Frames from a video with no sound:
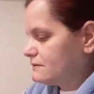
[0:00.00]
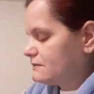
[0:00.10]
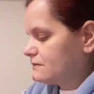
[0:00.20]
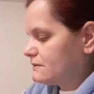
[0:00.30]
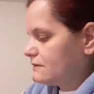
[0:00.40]

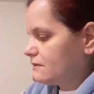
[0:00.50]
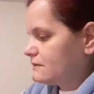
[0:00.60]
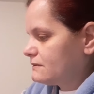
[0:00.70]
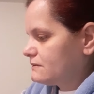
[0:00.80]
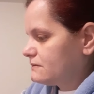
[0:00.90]

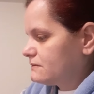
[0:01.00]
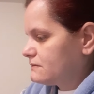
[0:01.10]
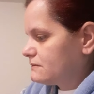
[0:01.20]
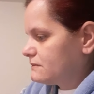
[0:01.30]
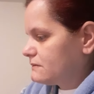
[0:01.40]

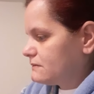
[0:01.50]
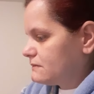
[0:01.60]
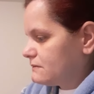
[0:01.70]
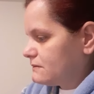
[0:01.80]
Nobody speaks.